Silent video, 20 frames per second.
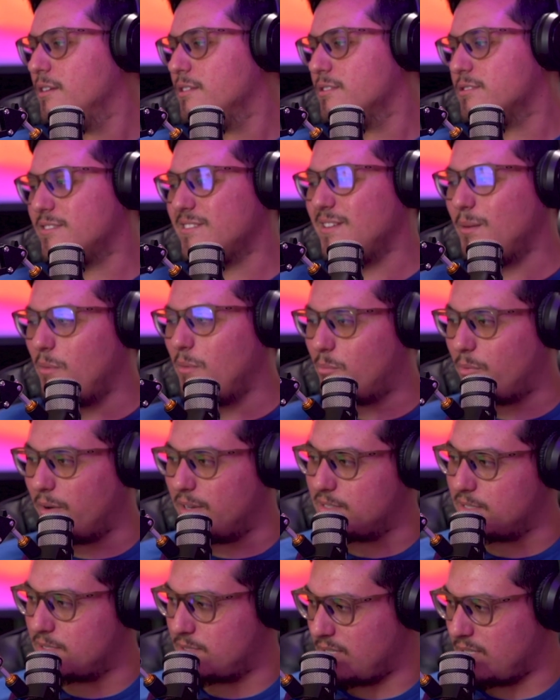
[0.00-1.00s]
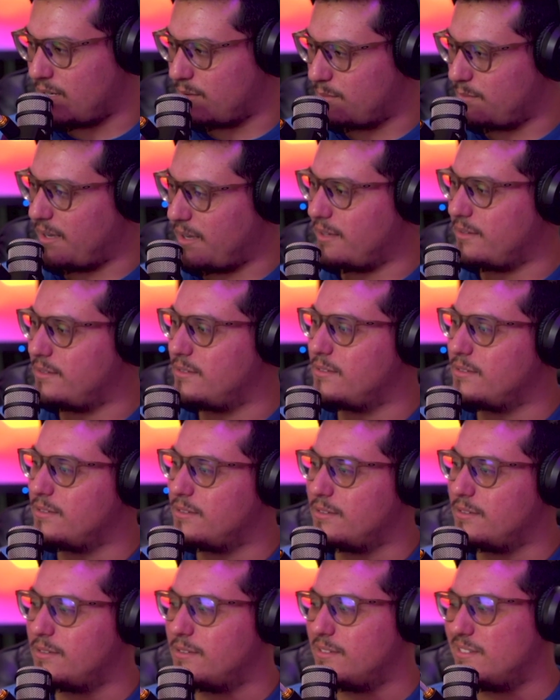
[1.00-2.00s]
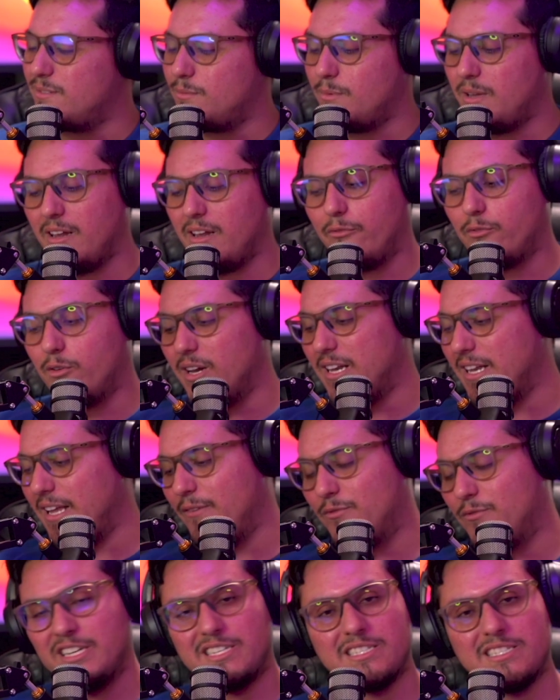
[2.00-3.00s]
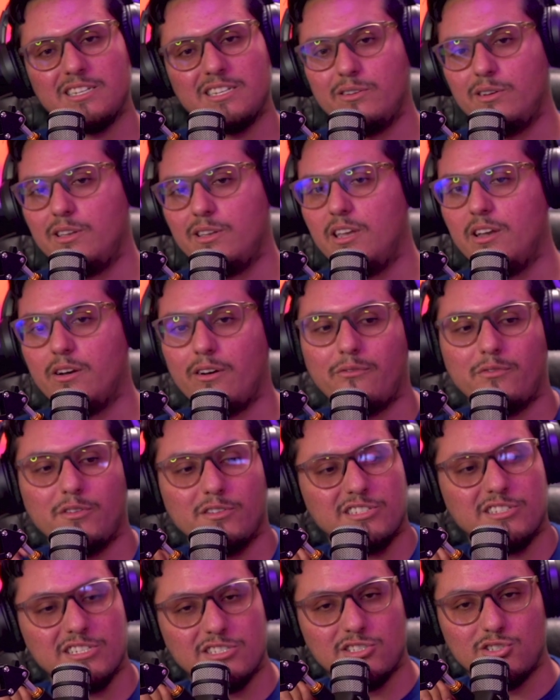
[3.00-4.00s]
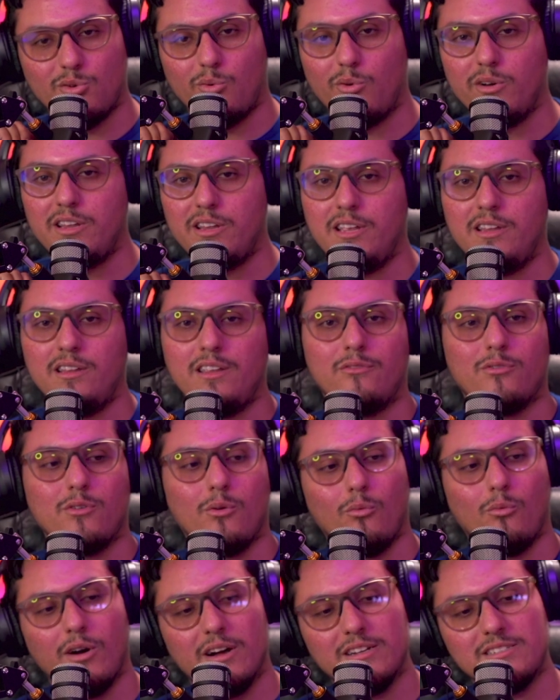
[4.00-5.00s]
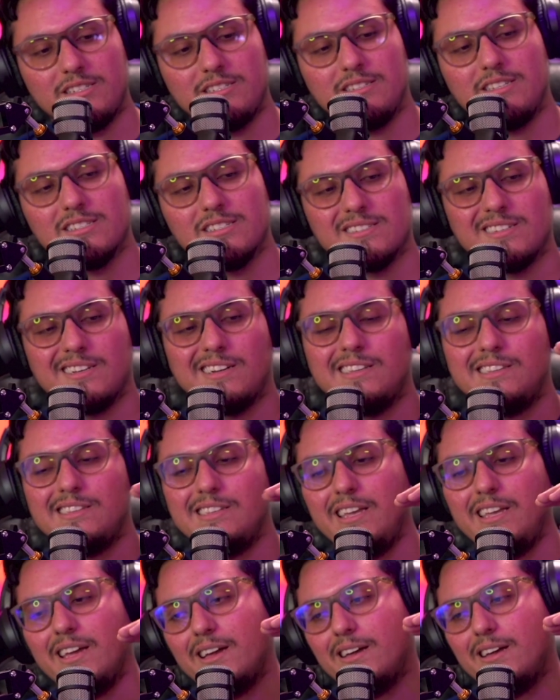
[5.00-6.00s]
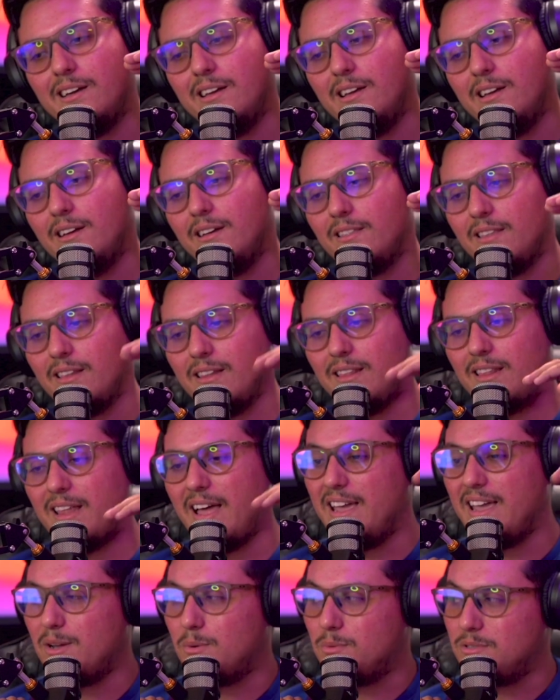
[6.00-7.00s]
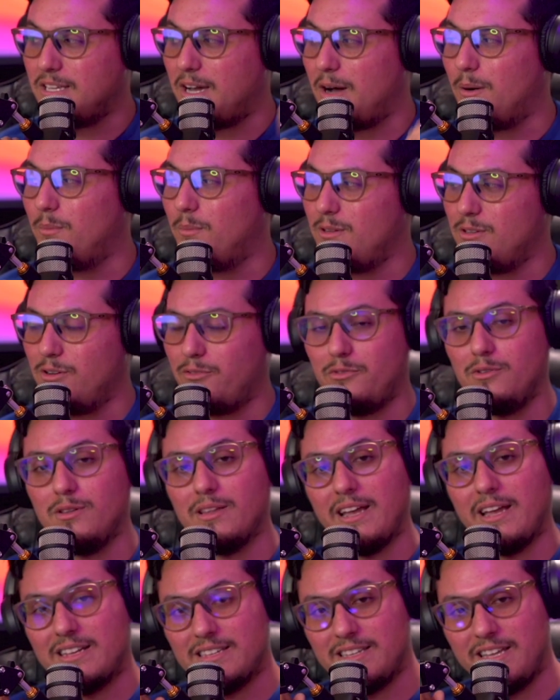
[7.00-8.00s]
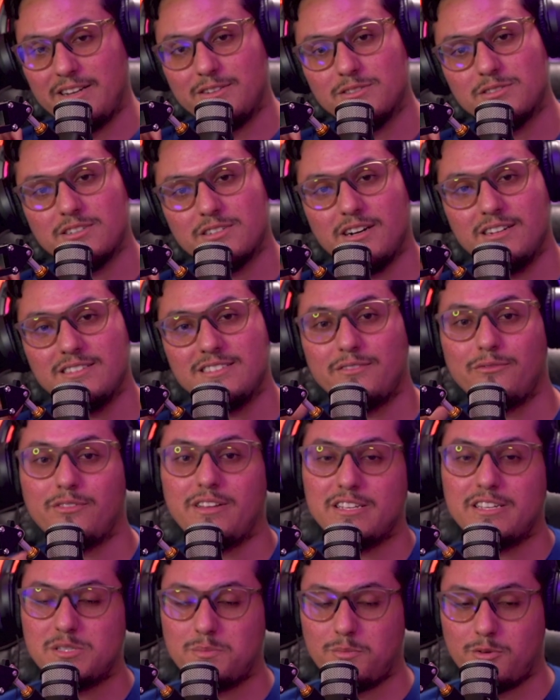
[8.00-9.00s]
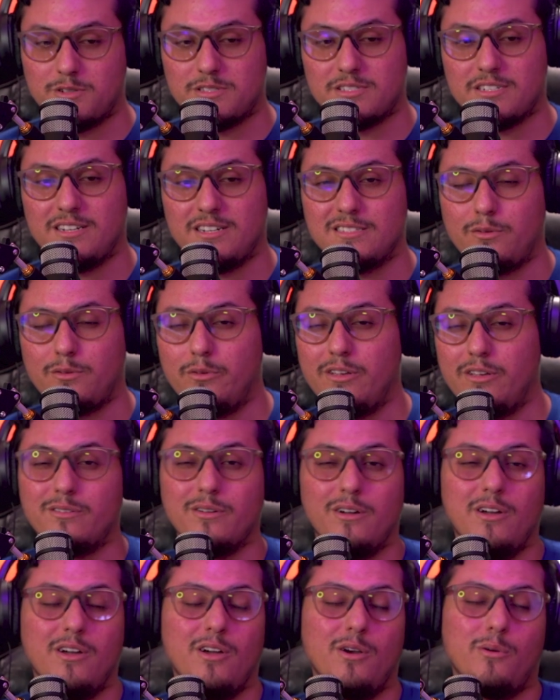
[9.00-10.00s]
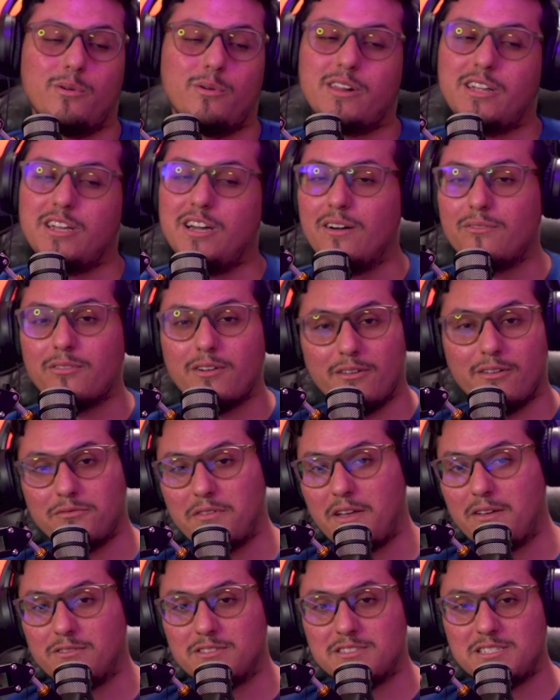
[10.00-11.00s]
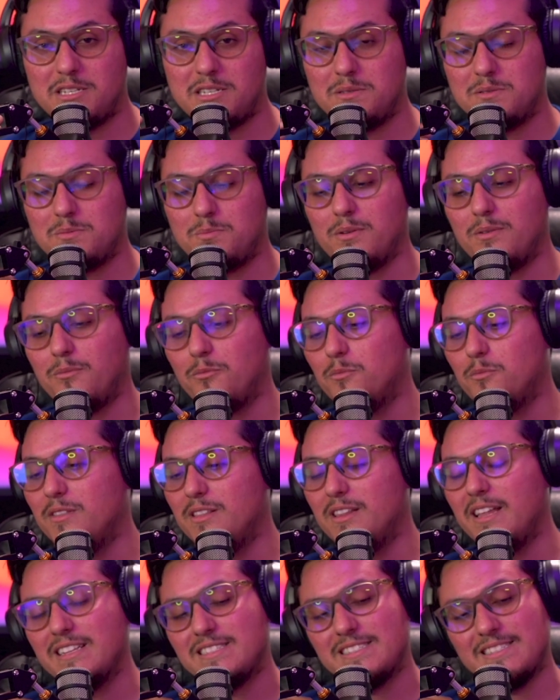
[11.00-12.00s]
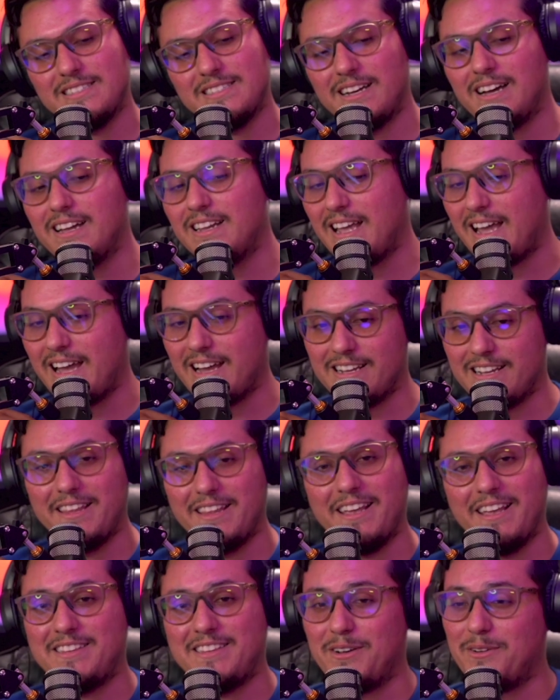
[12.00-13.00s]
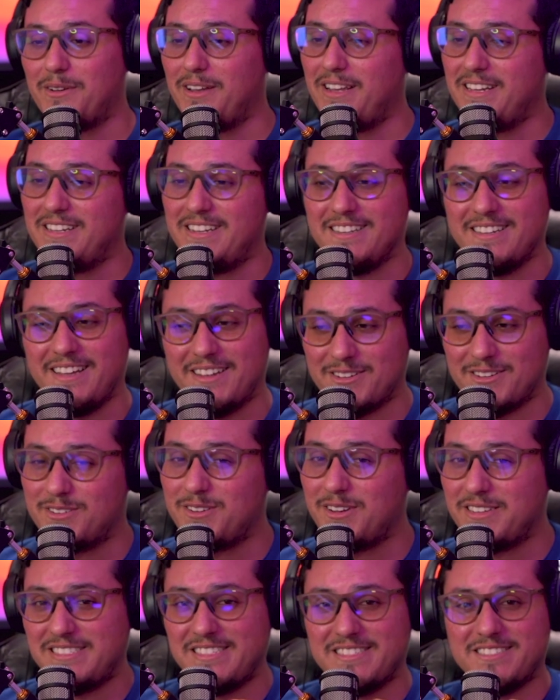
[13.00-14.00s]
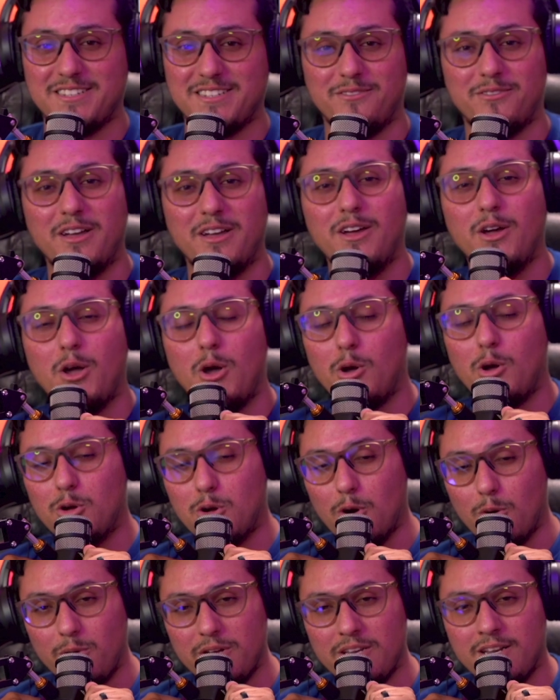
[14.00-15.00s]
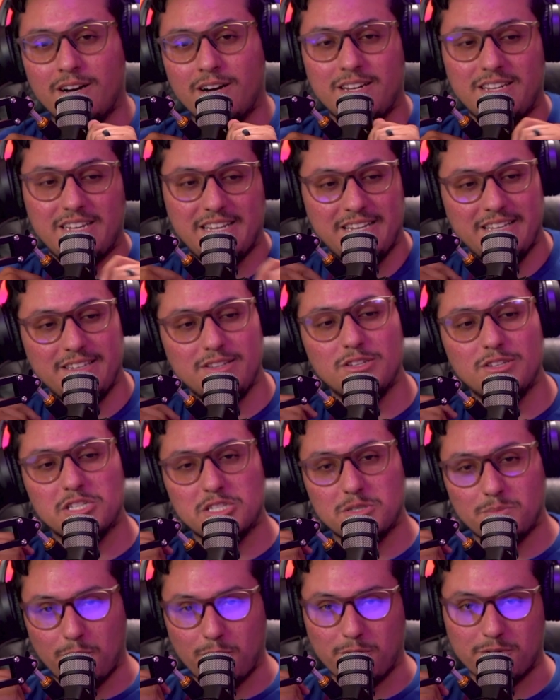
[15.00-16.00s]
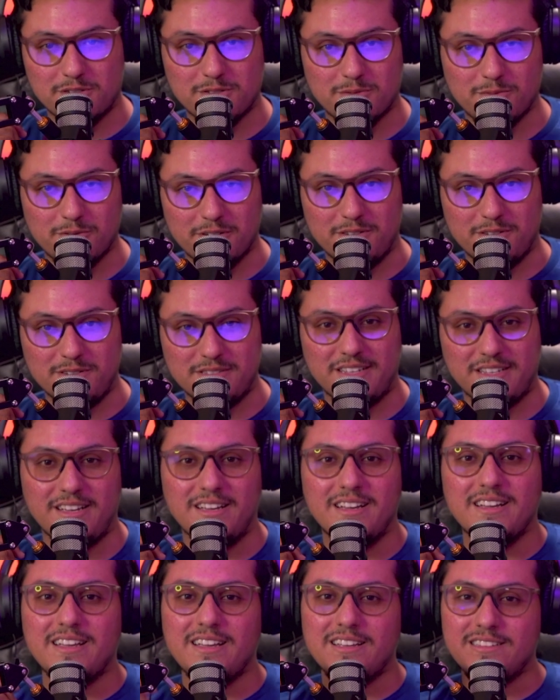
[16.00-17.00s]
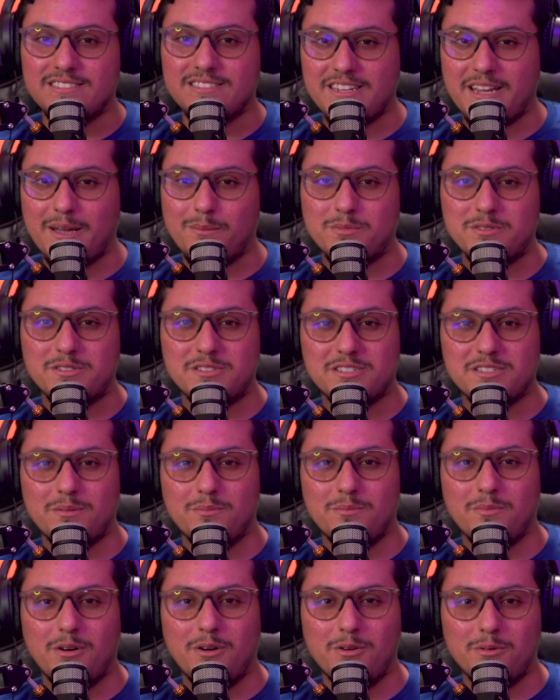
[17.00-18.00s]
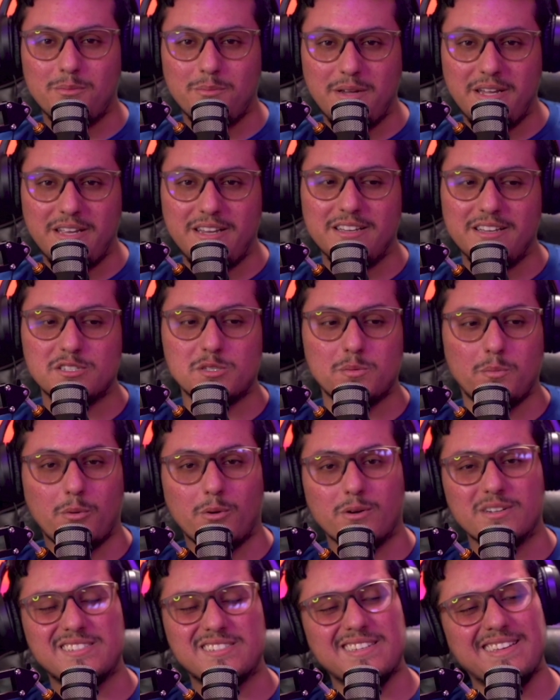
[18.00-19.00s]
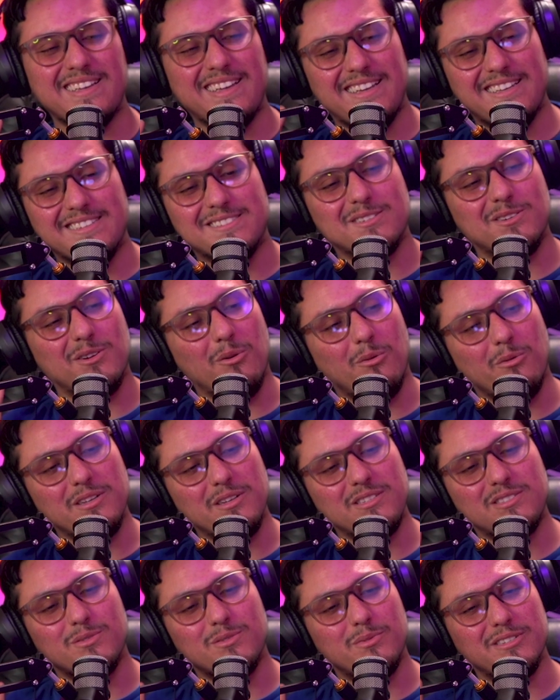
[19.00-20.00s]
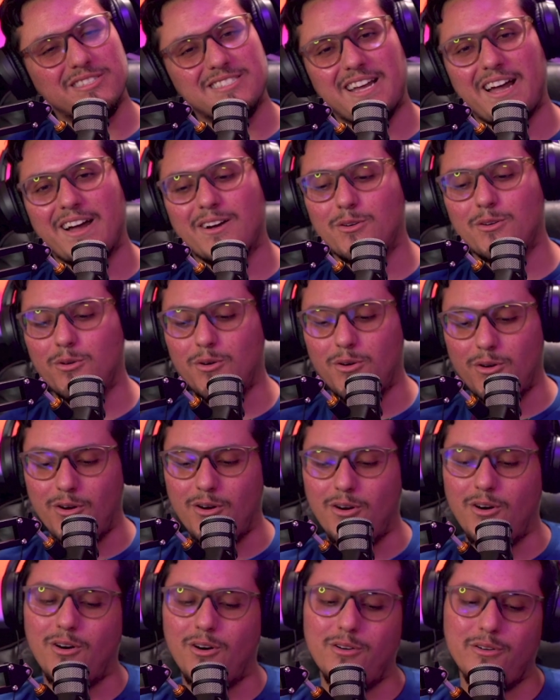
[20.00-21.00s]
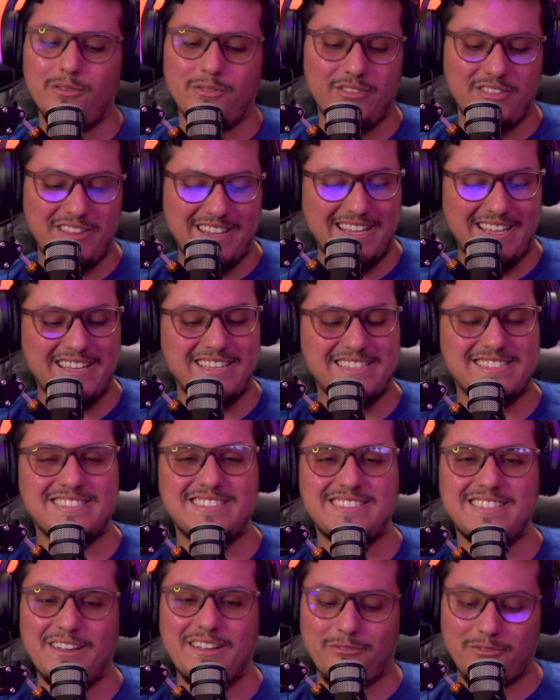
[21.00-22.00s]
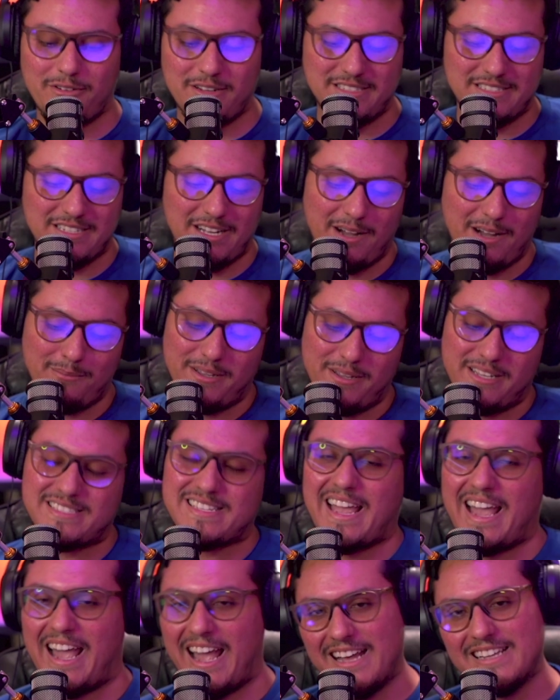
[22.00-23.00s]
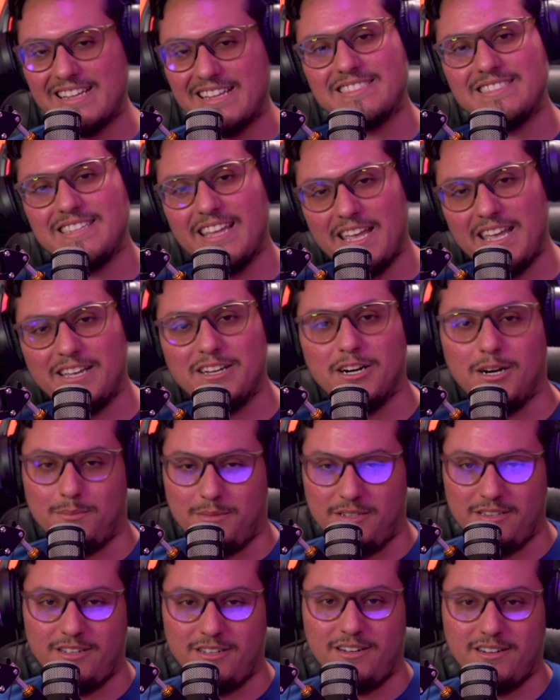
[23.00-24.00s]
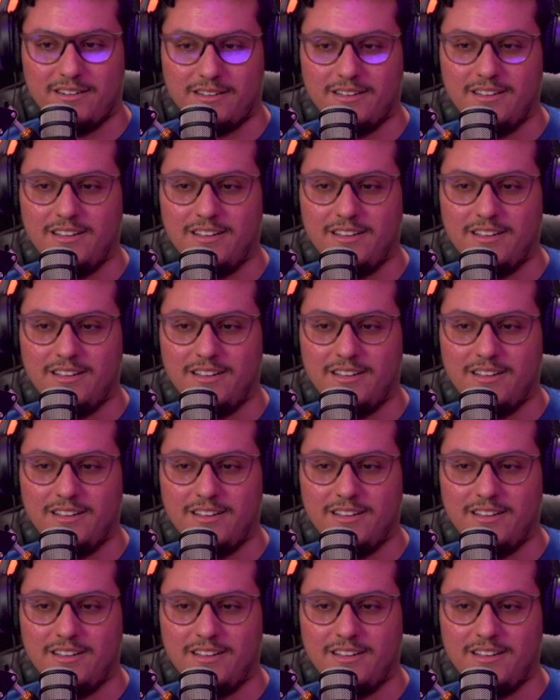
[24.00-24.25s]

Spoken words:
So let me break this down, man. Man, if you're still here, if you're just joining, if you're watching this, click the like down below. If you like Lakers content, if you like sports content, we're going to cover our favorite teams, but let's not act like there ain't a lot of crazy stuff going on in the sports world. In championship mode, media sports is going to tackle all these different topics as they come along.